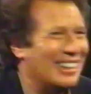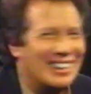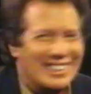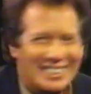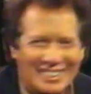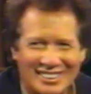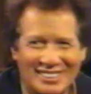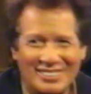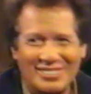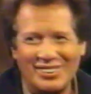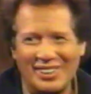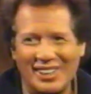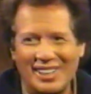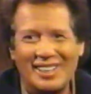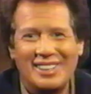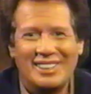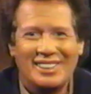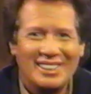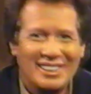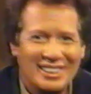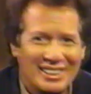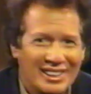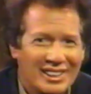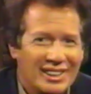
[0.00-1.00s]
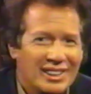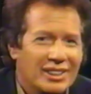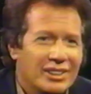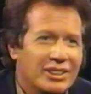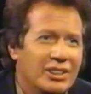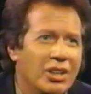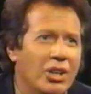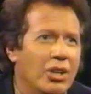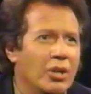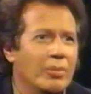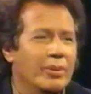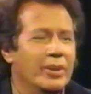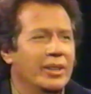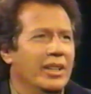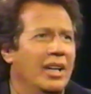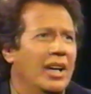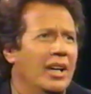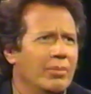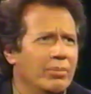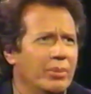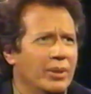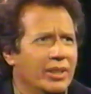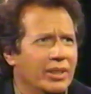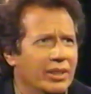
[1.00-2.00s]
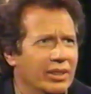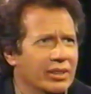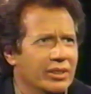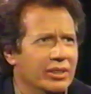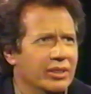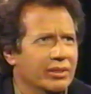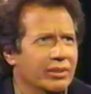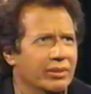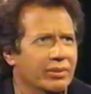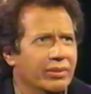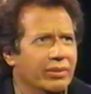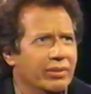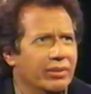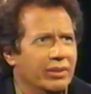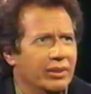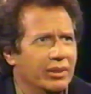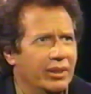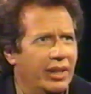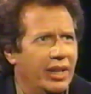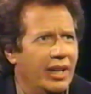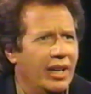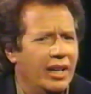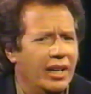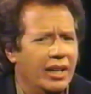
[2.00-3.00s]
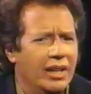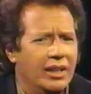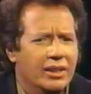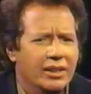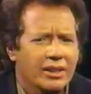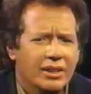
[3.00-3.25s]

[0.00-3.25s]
I go, well, no, but not because of that.